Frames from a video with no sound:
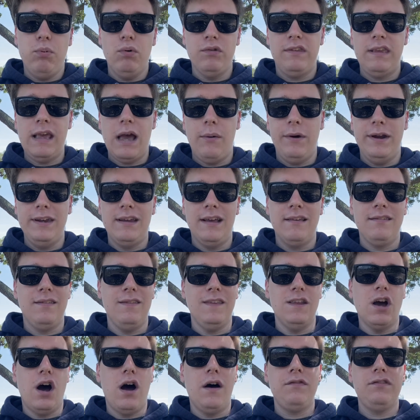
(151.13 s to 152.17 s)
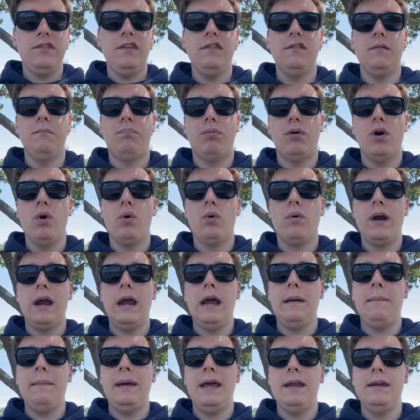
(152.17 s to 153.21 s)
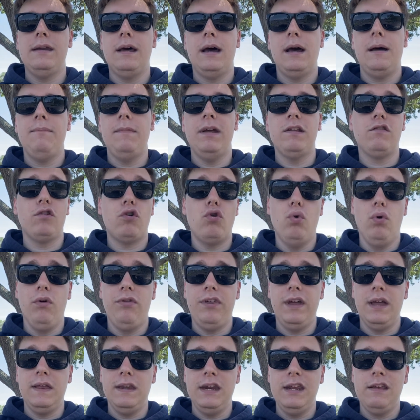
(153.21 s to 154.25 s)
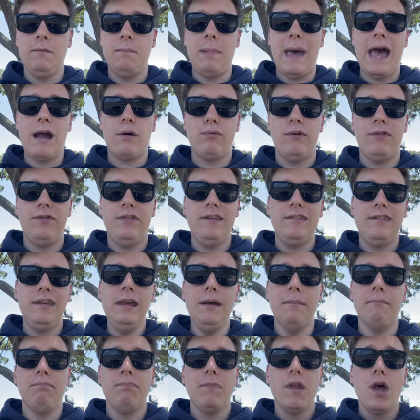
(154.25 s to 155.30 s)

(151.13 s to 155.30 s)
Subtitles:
We'll see how he does in the offseason program. And it's a cool thing that he's back with the team.